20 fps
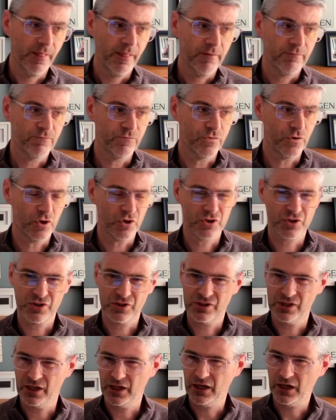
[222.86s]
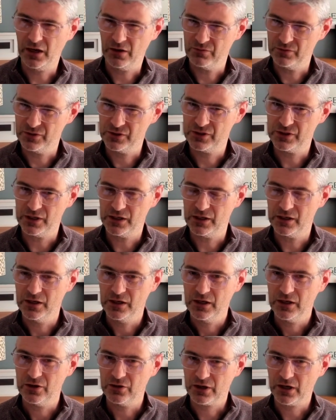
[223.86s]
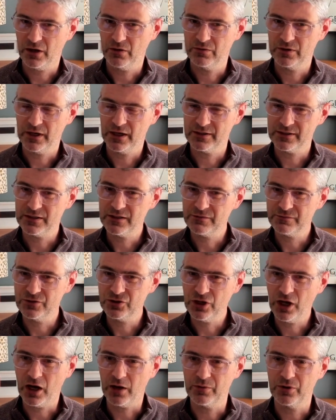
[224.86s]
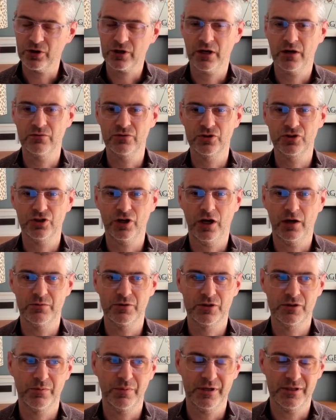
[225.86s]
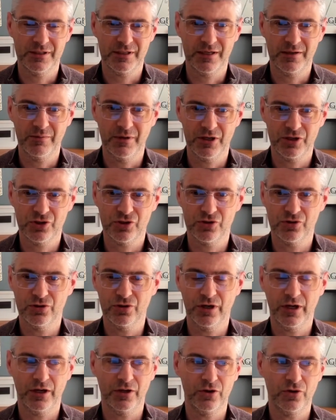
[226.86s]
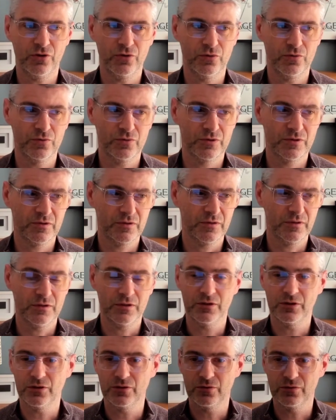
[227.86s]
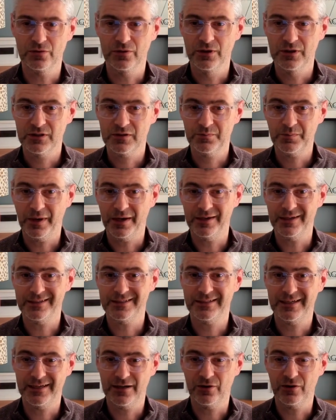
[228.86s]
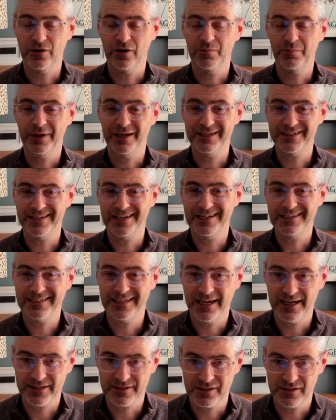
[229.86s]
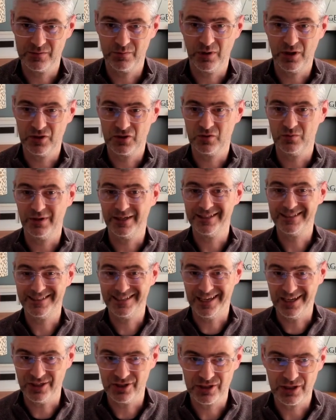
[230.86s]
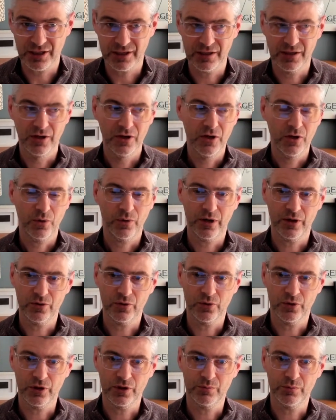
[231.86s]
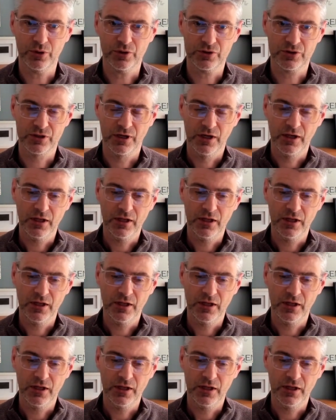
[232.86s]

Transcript: versus the accountancy. Your accountant has a different job. Your accountant's job is to basically make sure that you spend or pay as little tax as possible, essentially, without going bust.